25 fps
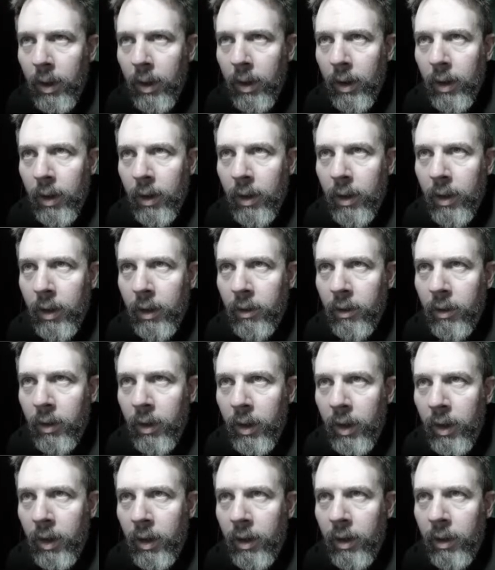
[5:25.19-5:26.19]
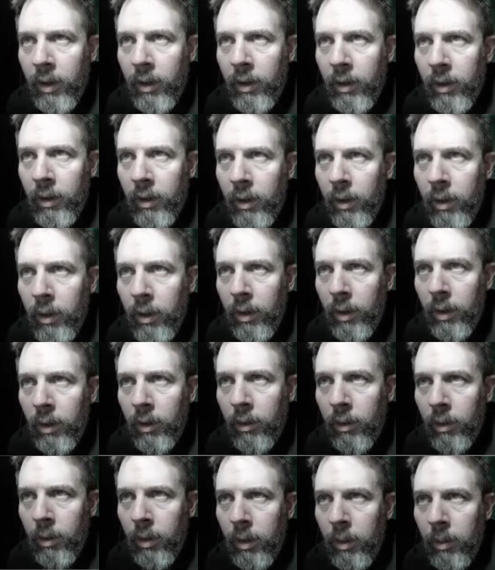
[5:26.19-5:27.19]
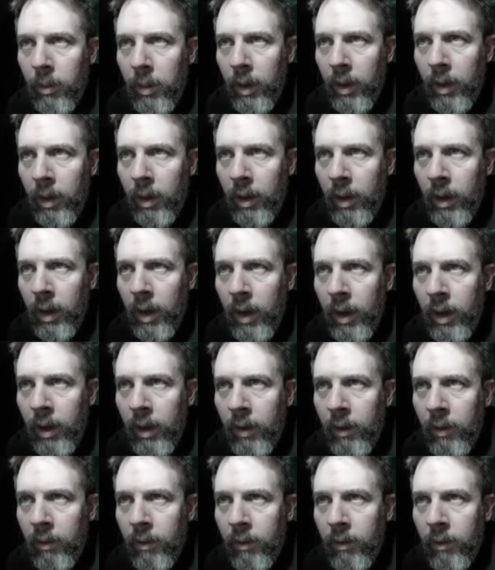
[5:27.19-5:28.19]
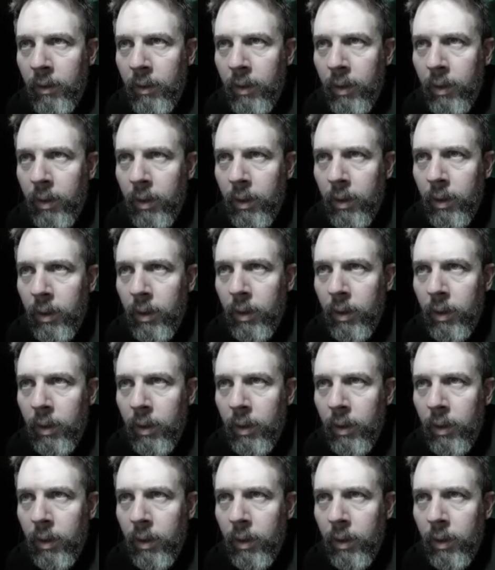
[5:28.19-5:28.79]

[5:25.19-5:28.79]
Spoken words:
I got a connection here, that's going to be a negative.